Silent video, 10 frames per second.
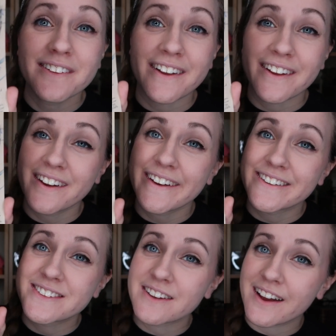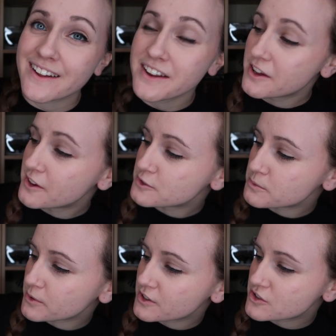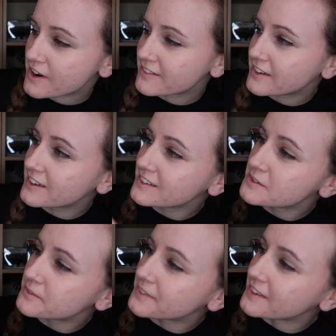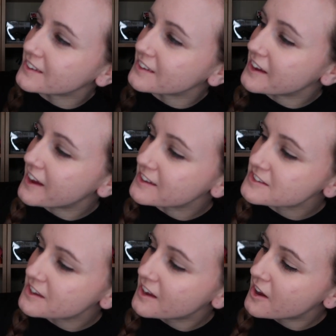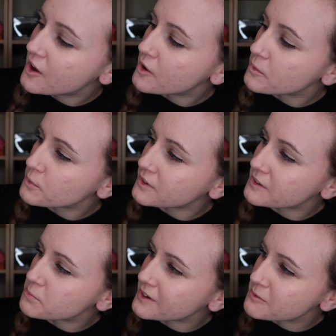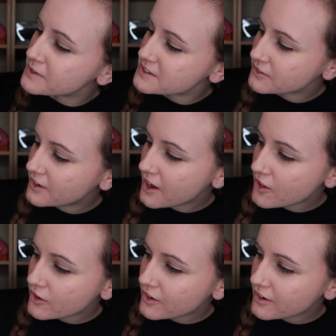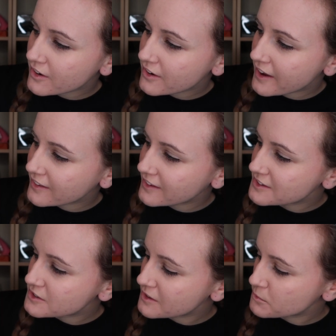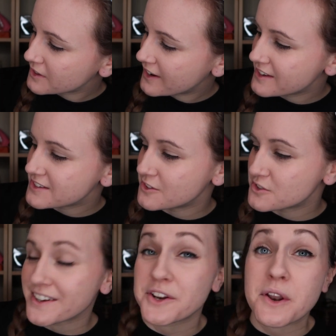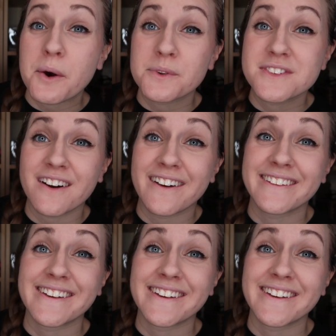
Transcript: Like, it's not super extravagant, but it has really pretty bits of color, and it's done really nice, and there's like notes on